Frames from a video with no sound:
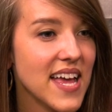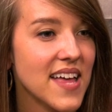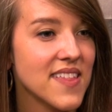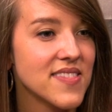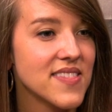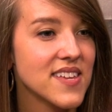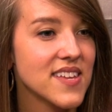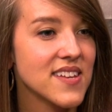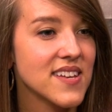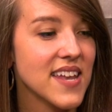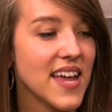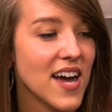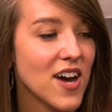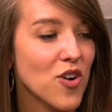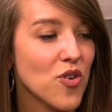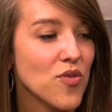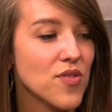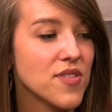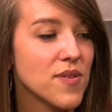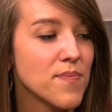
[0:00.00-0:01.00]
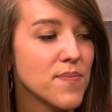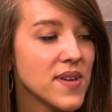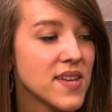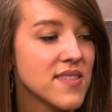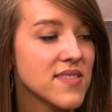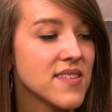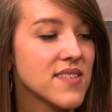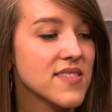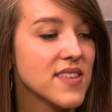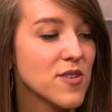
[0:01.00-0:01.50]
And then now the
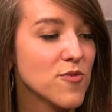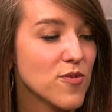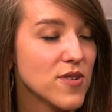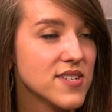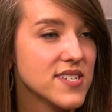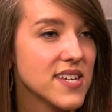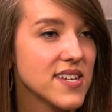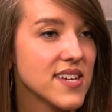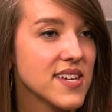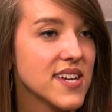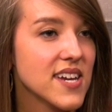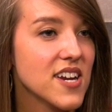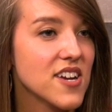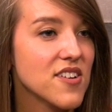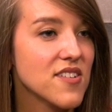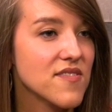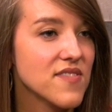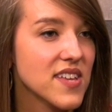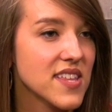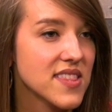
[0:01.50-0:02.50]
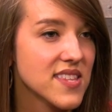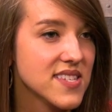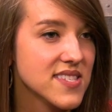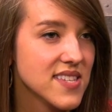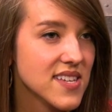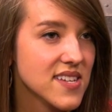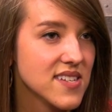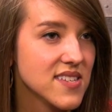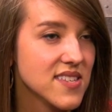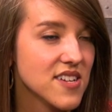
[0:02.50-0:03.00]
men that they were taking care of in this
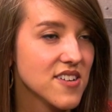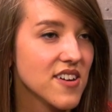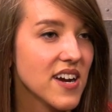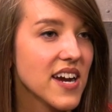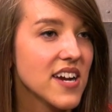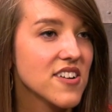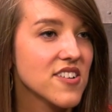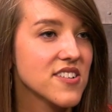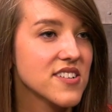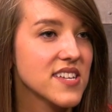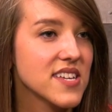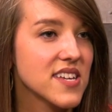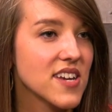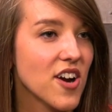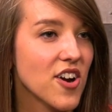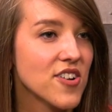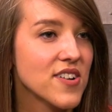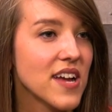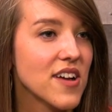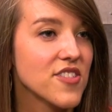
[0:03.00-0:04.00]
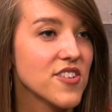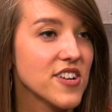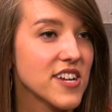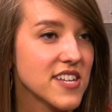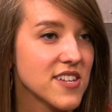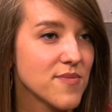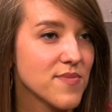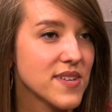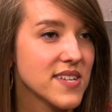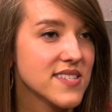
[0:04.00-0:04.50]
like clear hierarchy are now their
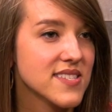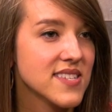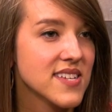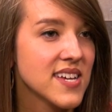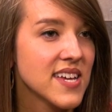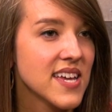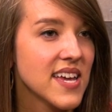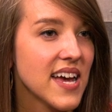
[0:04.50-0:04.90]
enemies.